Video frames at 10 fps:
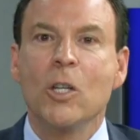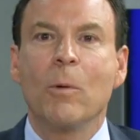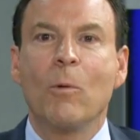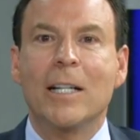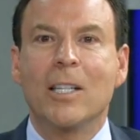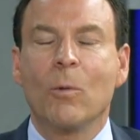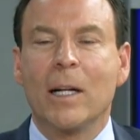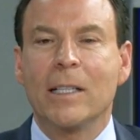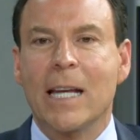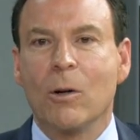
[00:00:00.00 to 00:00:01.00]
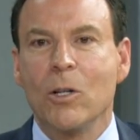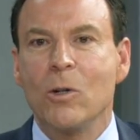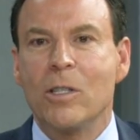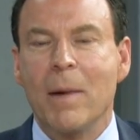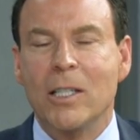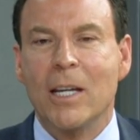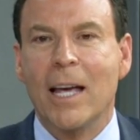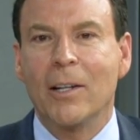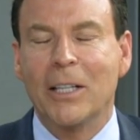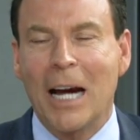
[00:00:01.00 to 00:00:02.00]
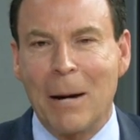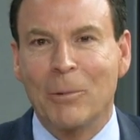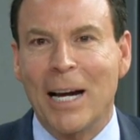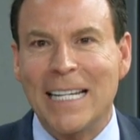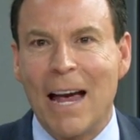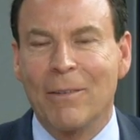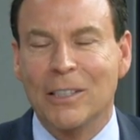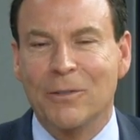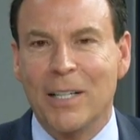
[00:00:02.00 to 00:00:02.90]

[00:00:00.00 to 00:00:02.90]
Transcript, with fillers: You've been watching the Wellness Hour News that makes you healthier. I'm Randy Alvarez.